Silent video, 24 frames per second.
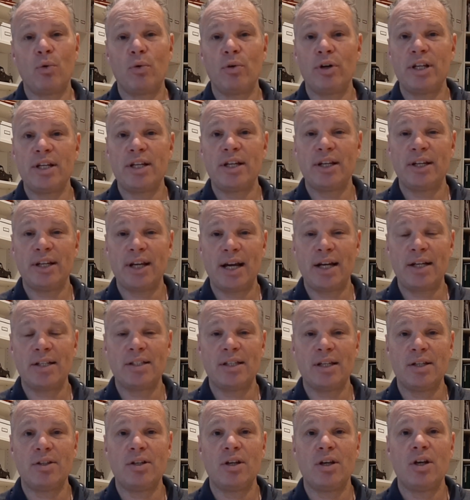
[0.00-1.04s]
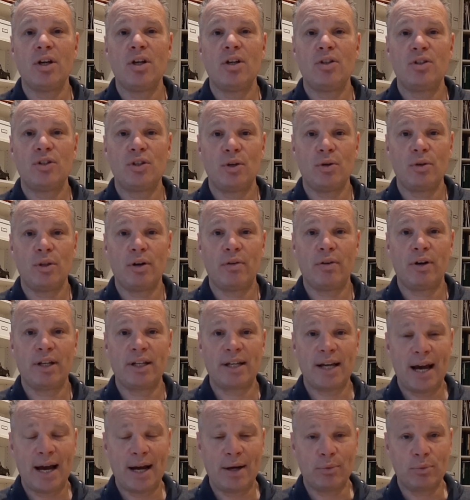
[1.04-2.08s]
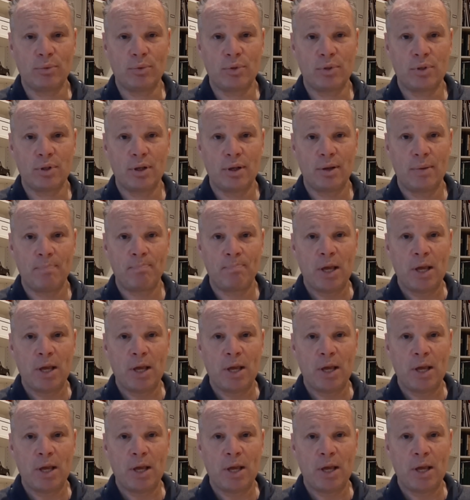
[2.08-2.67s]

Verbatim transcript: already connected to their account.